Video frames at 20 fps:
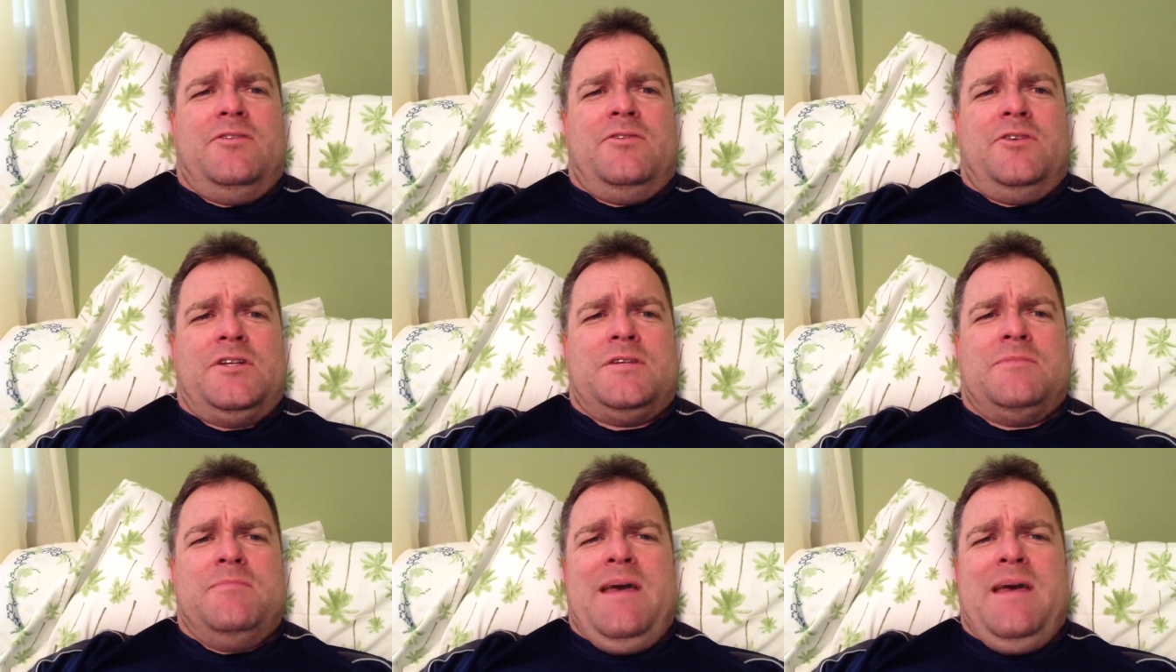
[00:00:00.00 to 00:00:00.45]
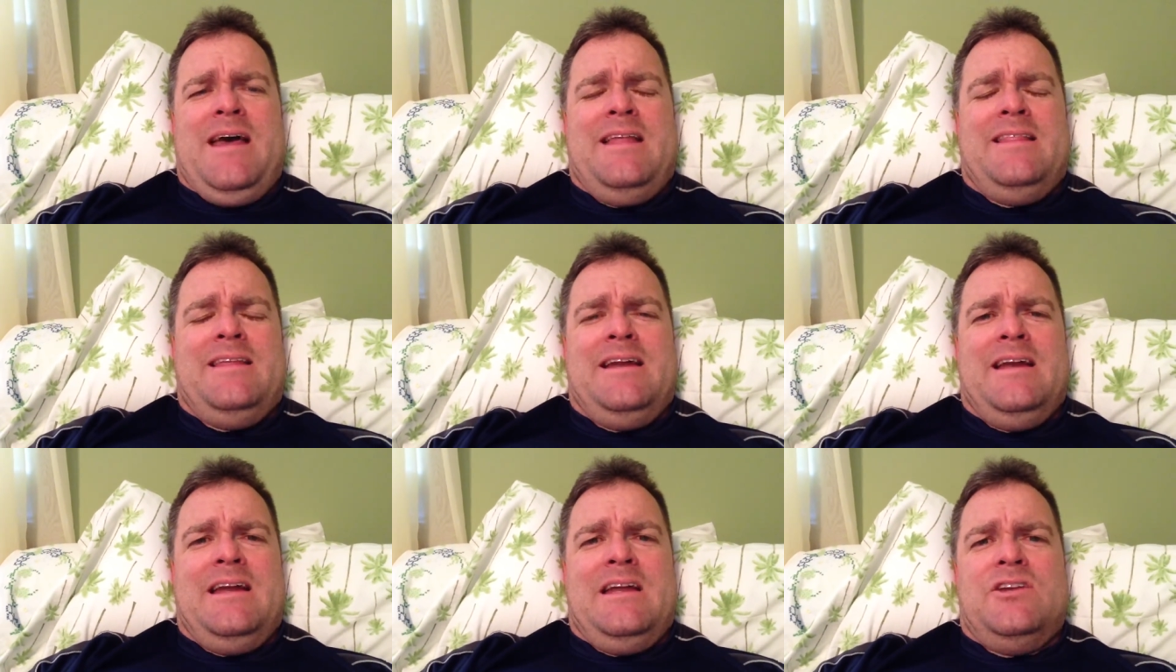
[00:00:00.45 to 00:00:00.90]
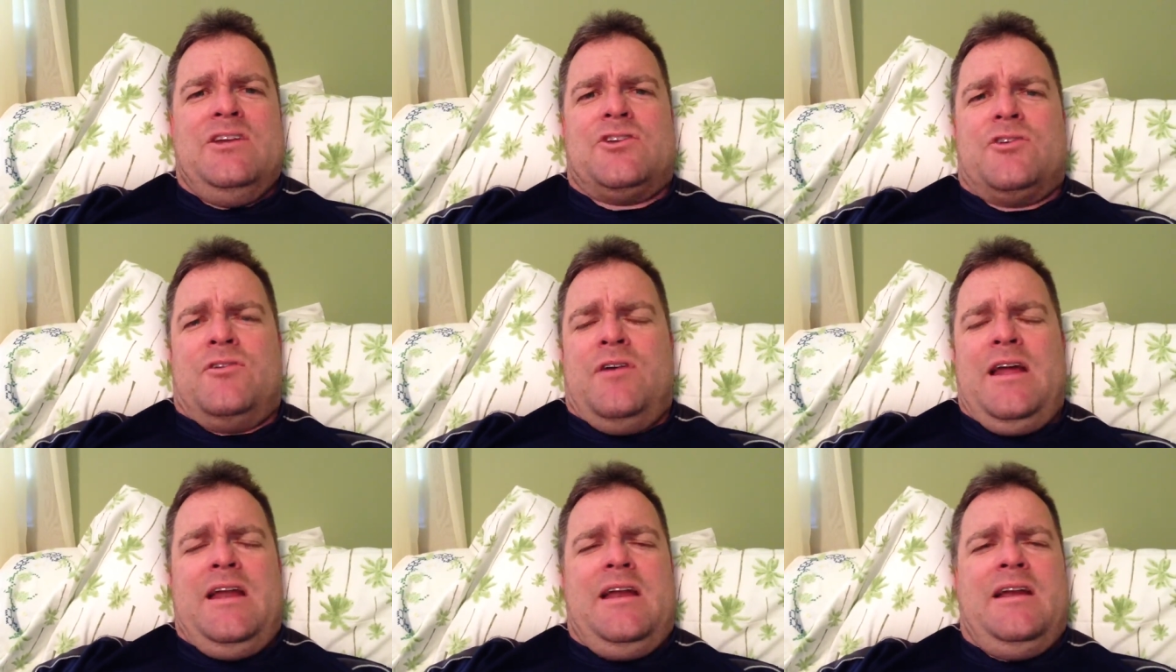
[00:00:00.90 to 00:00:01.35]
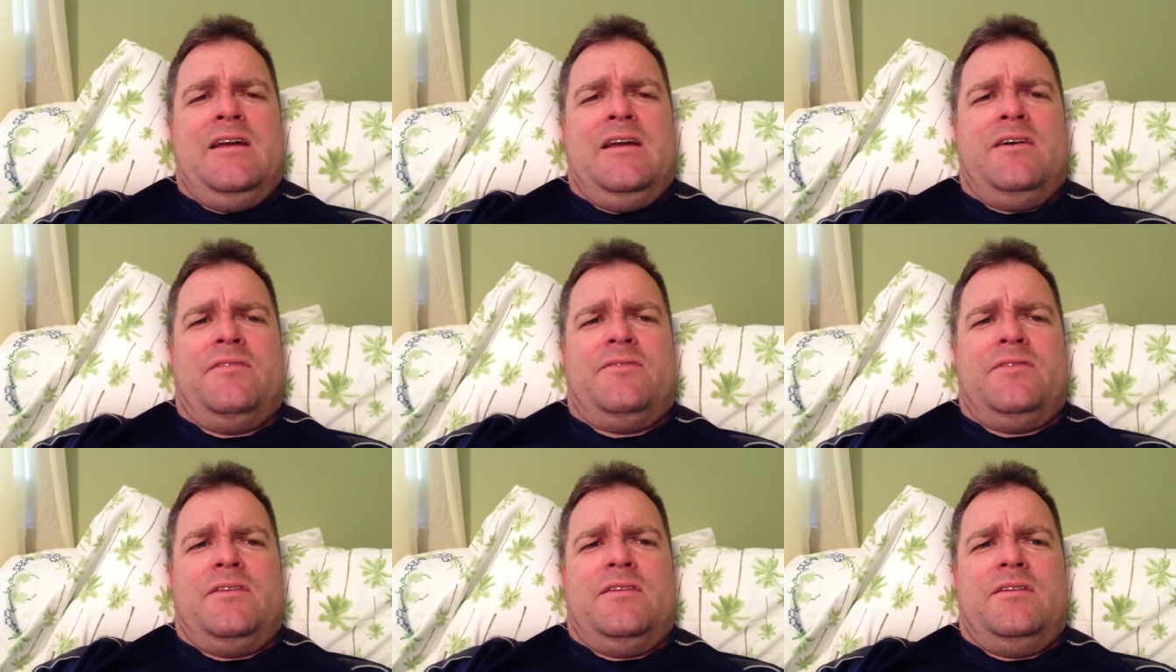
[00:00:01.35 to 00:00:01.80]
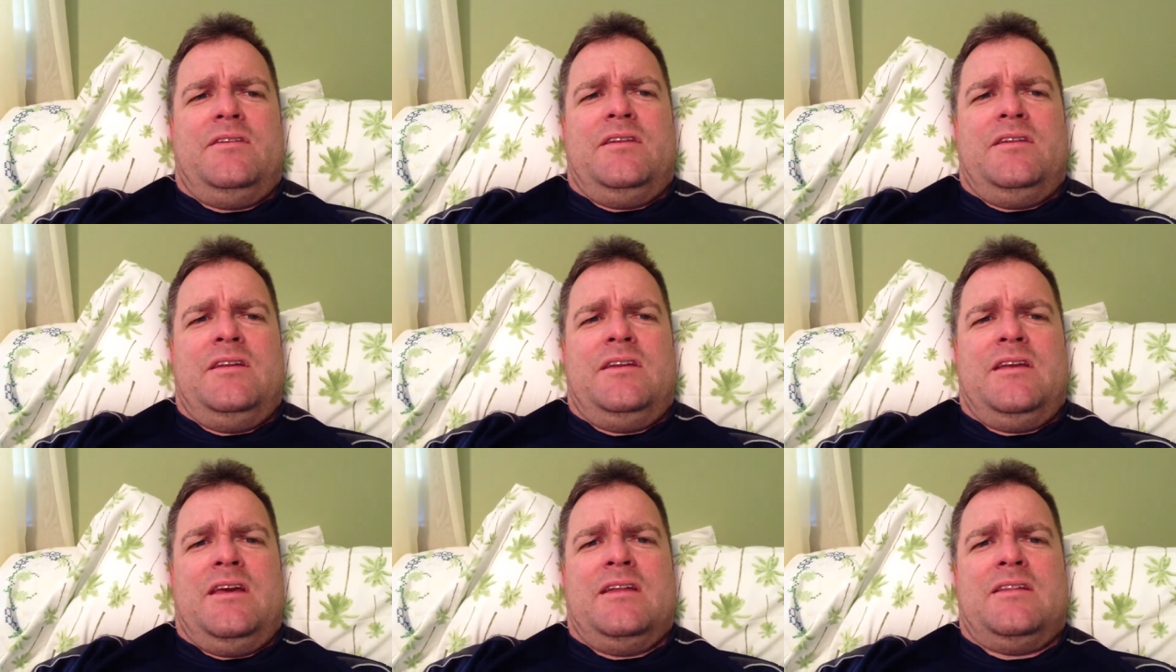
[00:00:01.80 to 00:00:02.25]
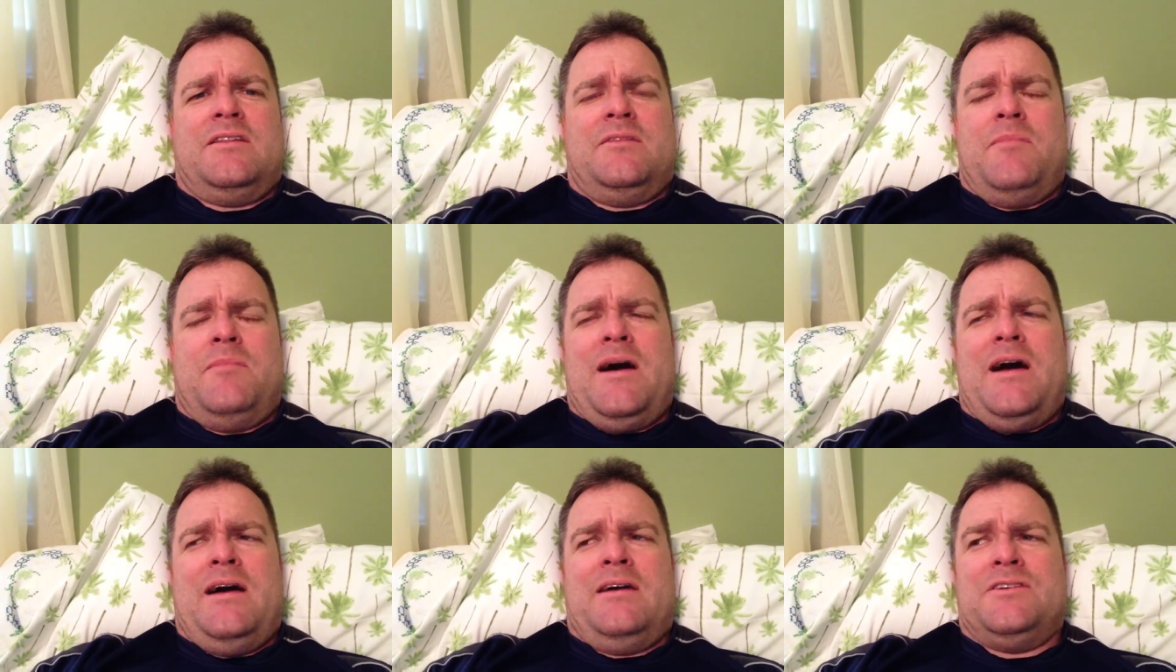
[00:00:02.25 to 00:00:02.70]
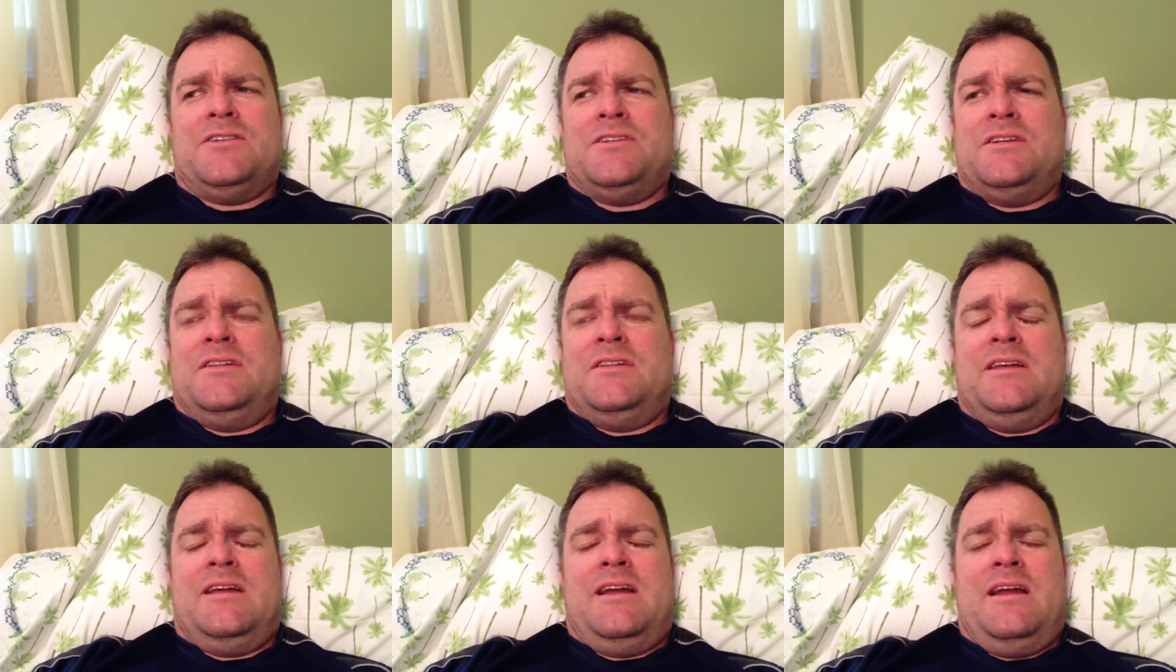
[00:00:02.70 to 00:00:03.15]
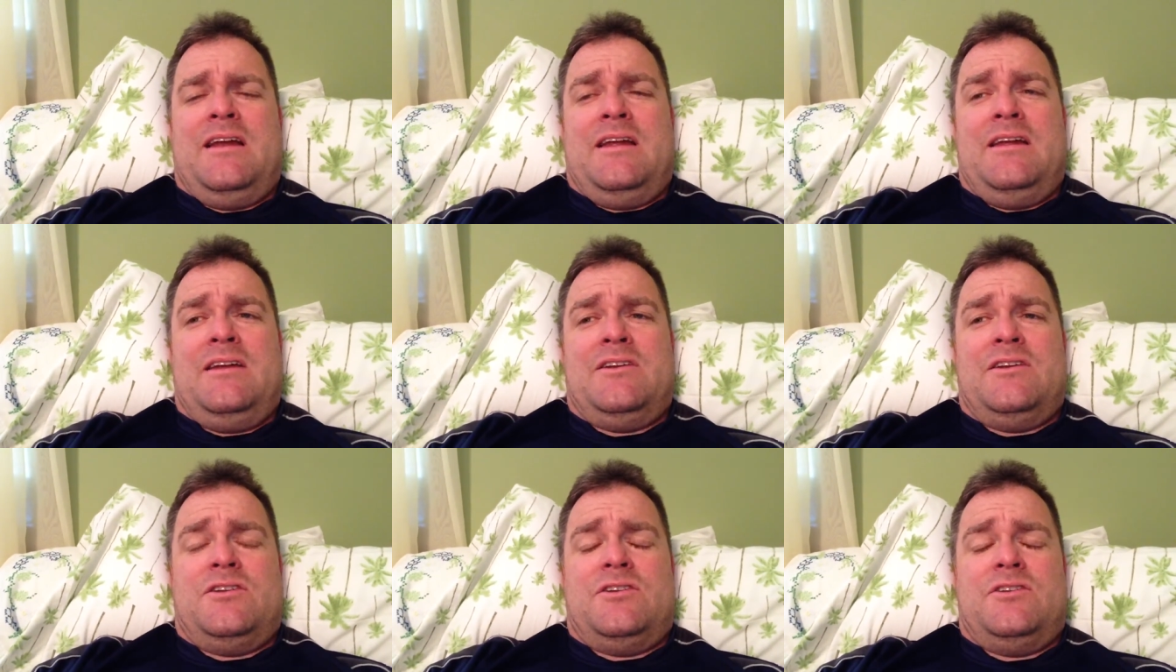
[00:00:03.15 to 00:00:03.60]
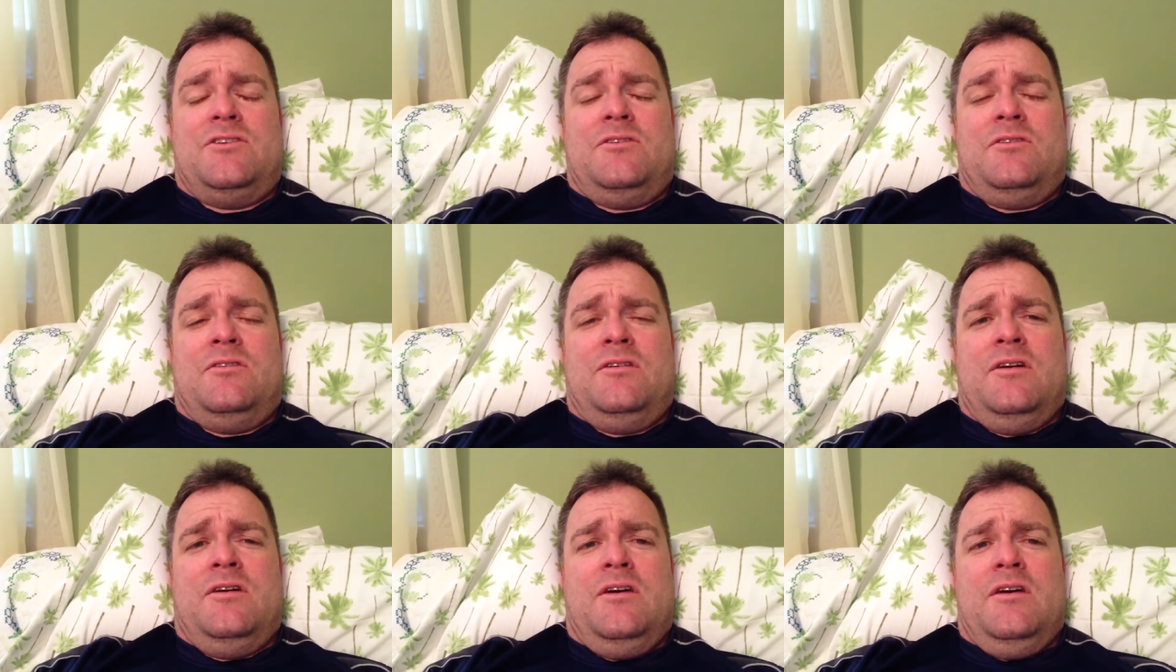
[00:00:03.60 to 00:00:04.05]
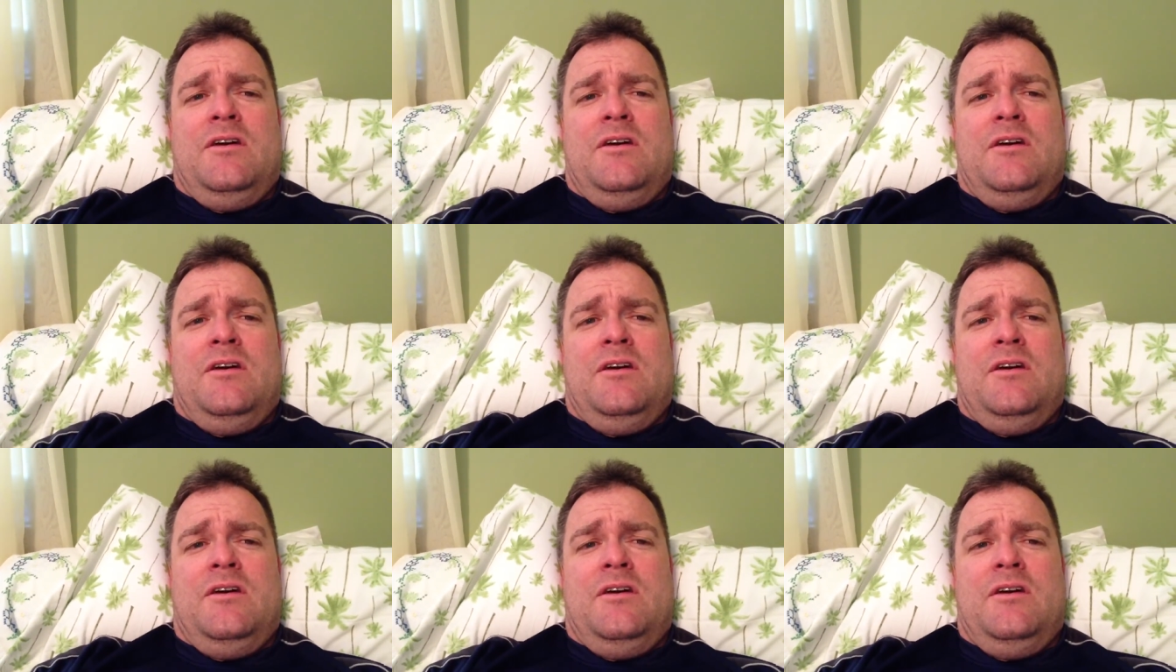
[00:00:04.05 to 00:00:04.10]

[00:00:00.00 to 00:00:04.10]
Just mad that I didn't train enough, that didn't get the miles in that I needed to.